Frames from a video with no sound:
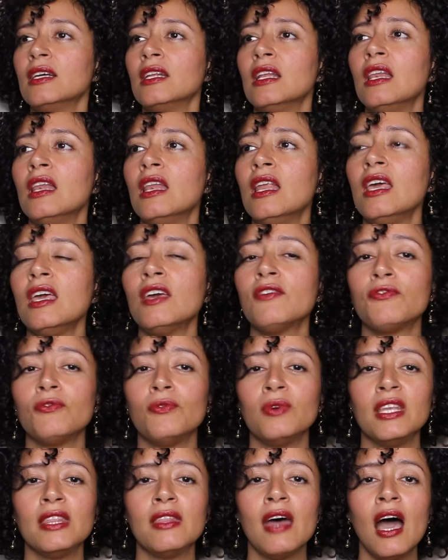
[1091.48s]
Live
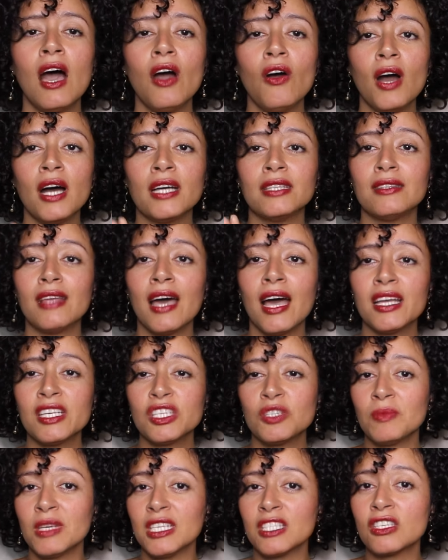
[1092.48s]
without
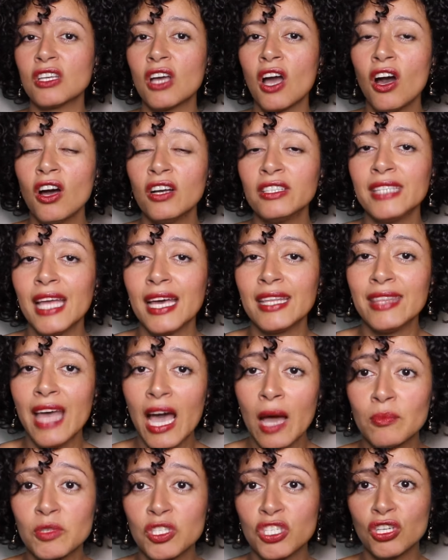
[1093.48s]
attachments. Cut the
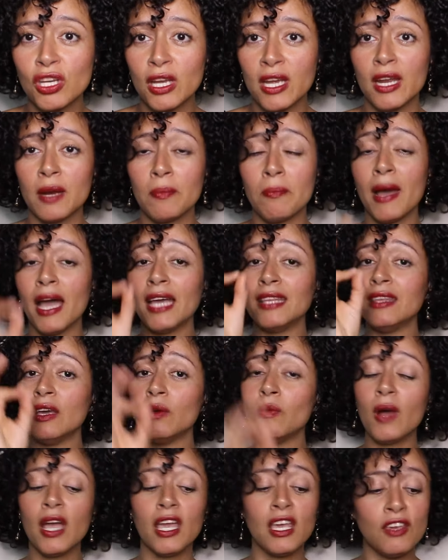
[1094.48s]
damaged hair. By
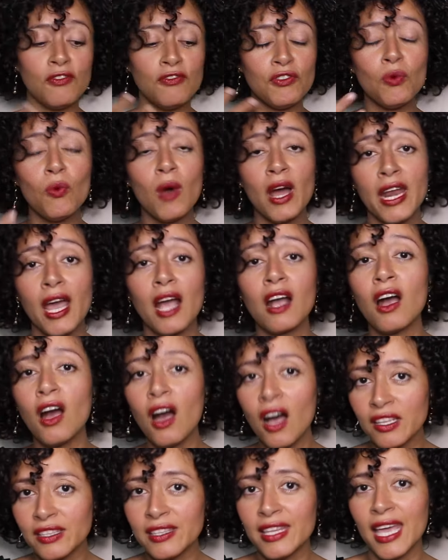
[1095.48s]
the way, if you want to
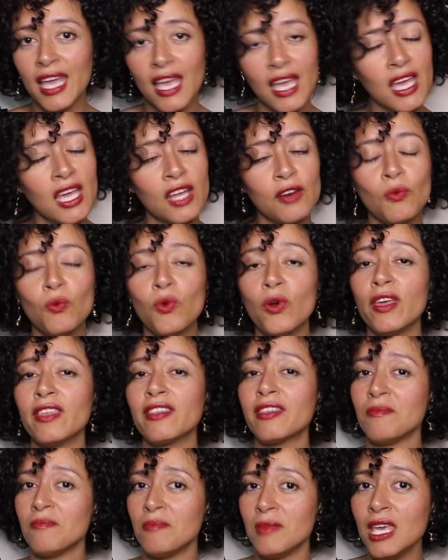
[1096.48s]
cut the hair
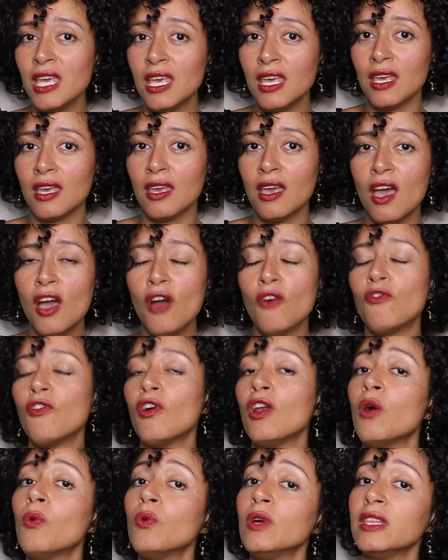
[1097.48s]
with me,
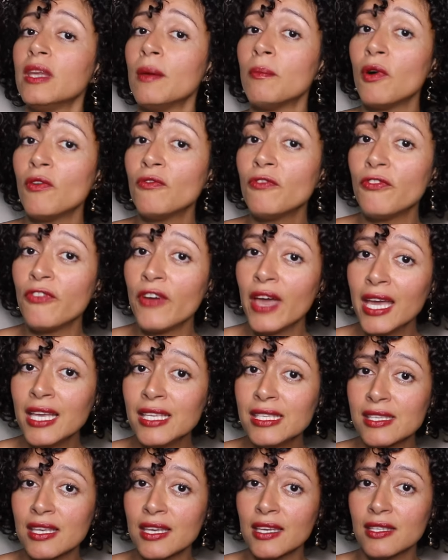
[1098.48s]
following the Moon
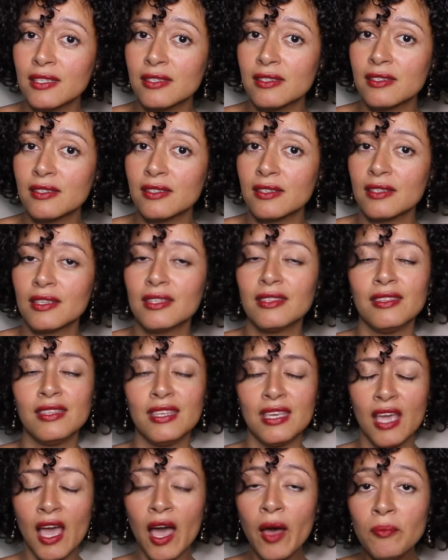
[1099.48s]
faces,
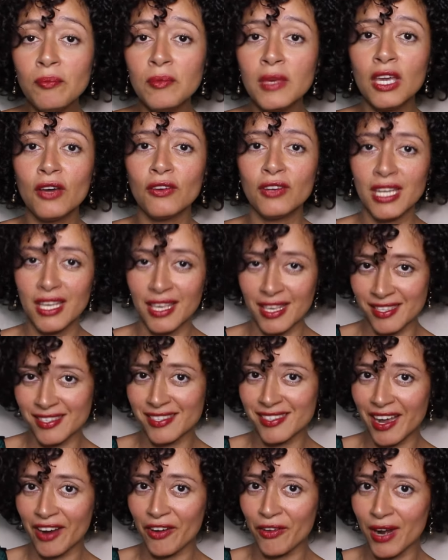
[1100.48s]
DM me on
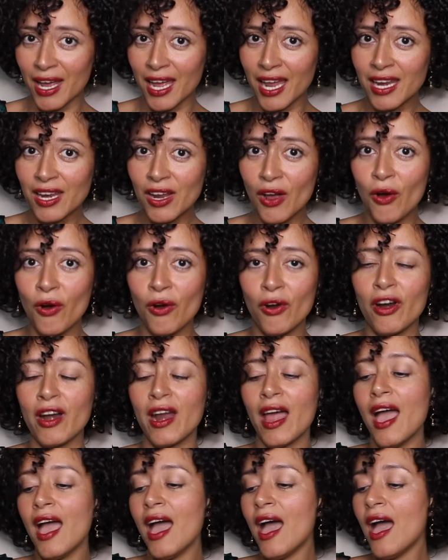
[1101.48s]
Instagram or